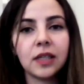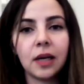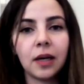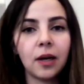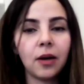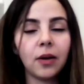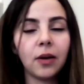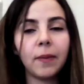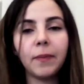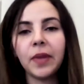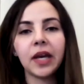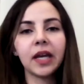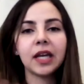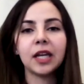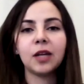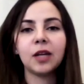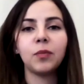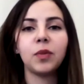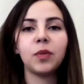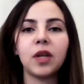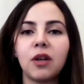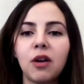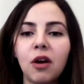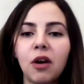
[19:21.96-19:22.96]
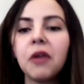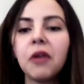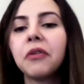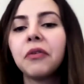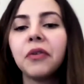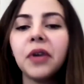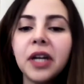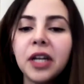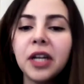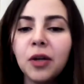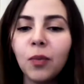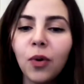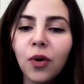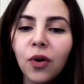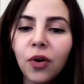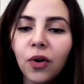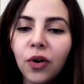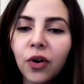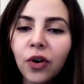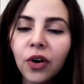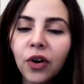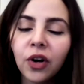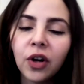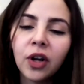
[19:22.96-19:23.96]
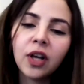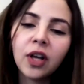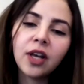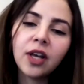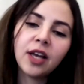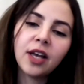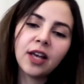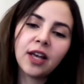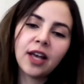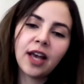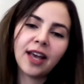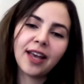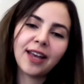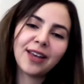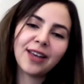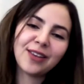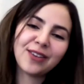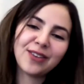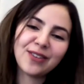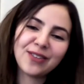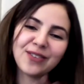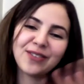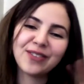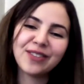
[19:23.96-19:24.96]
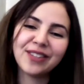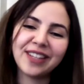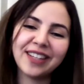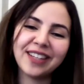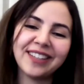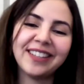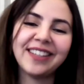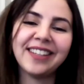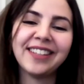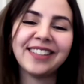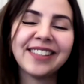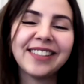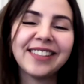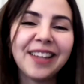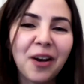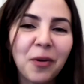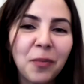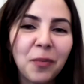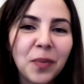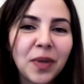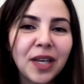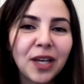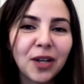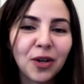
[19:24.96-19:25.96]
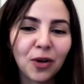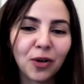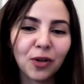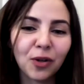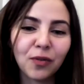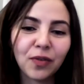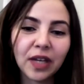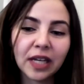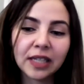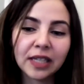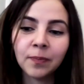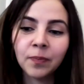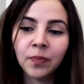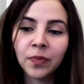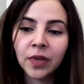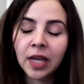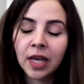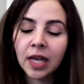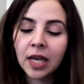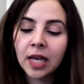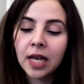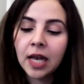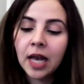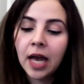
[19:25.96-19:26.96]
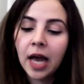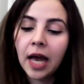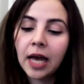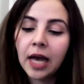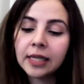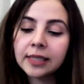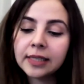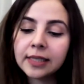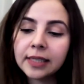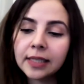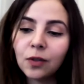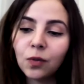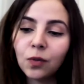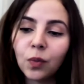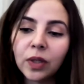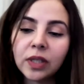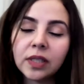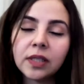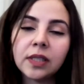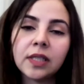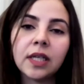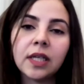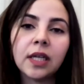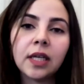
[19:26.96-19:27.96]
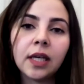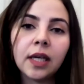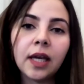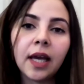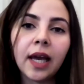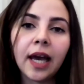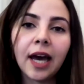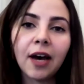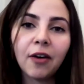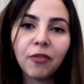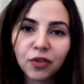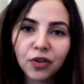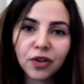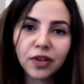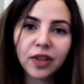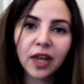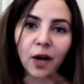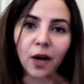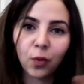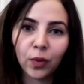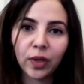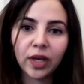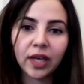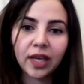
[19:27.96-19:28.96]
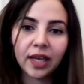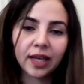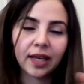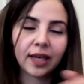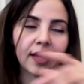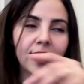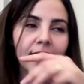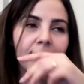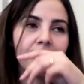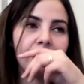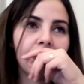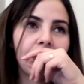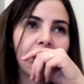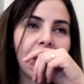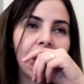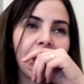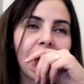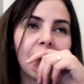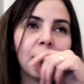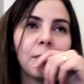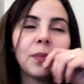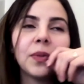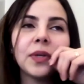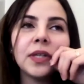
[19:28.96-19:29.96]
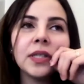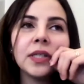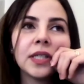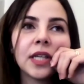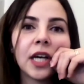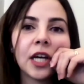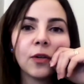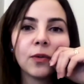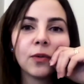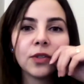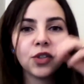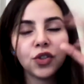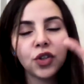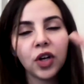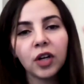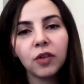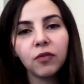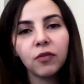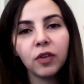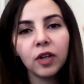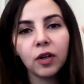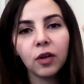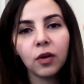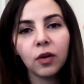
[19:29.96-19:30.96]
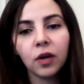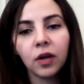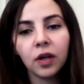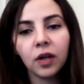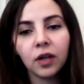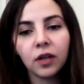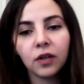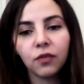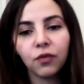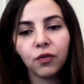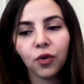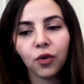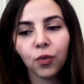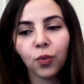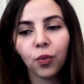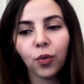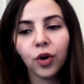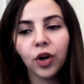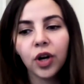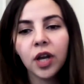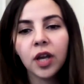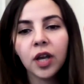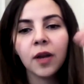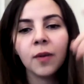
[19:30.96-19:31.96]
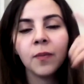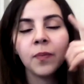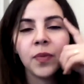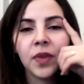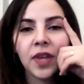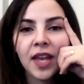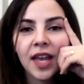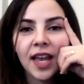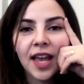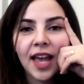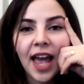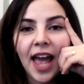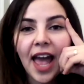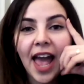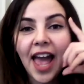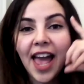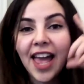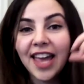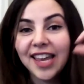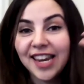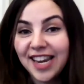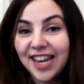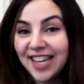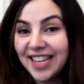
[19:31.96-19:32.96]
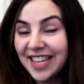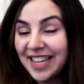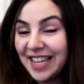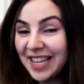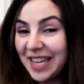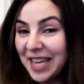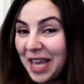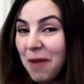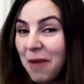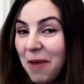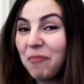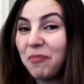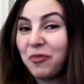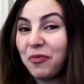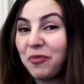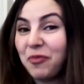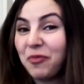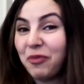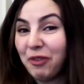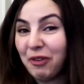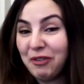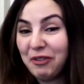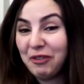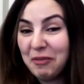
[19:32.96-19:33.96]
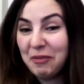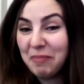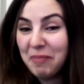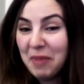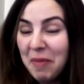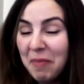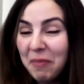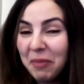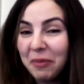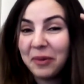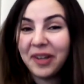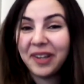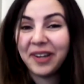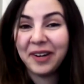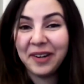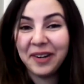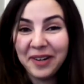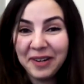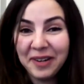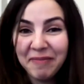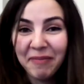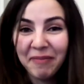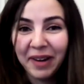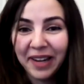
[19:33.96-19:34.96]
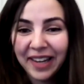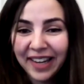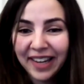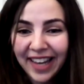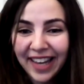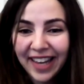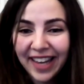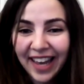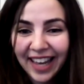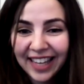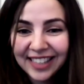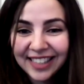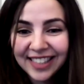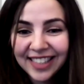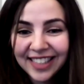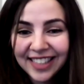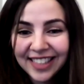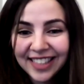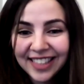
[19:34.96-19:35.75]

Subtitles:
I'm not going to be an author anymore. It's not me and all of that. Until one day after that week happened, I was driving for work and I kept on remembering her in my head.